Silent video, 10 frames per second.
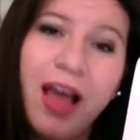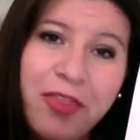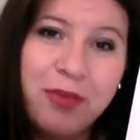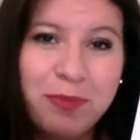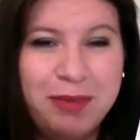
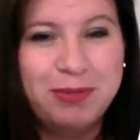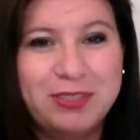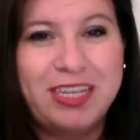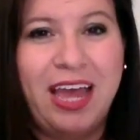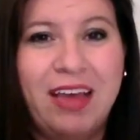other people
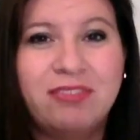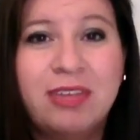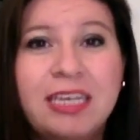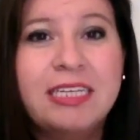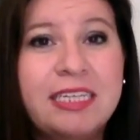to have
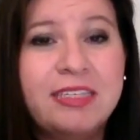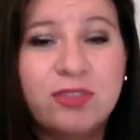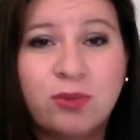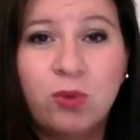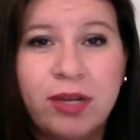needs
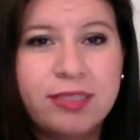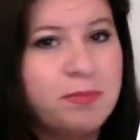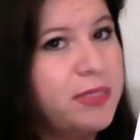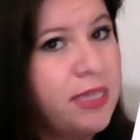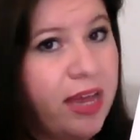or wants,
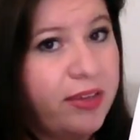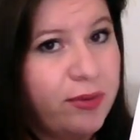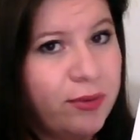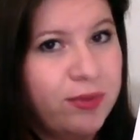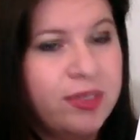but not
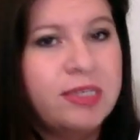you.